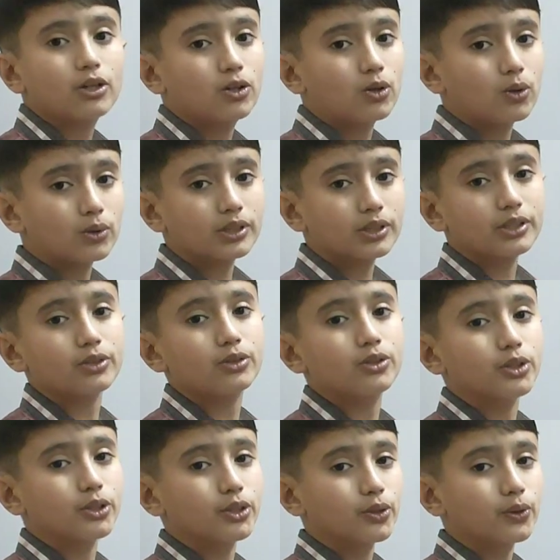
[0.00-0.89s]

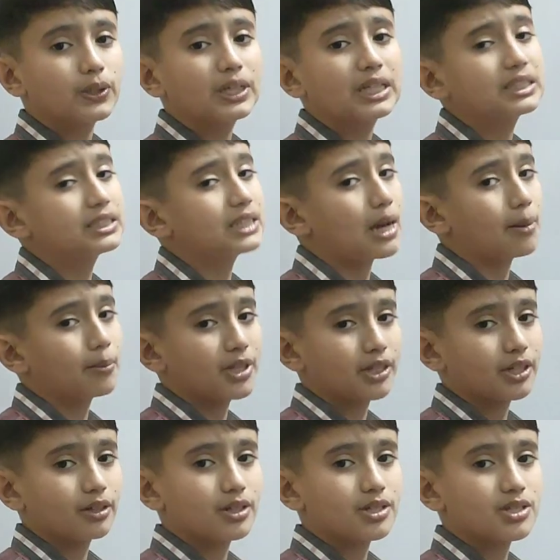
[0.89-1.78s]
according to your
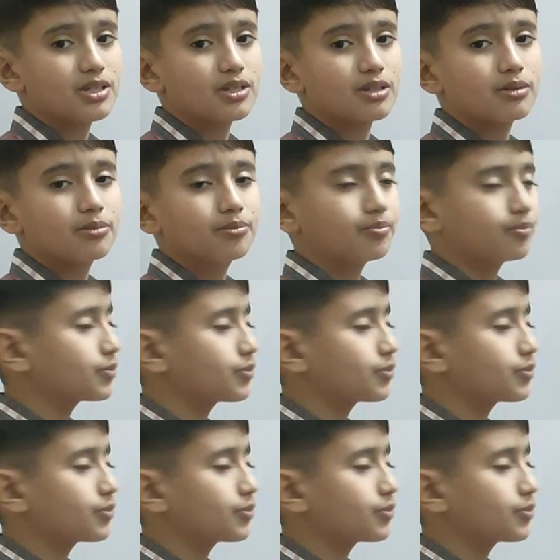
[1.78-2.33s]
examiners.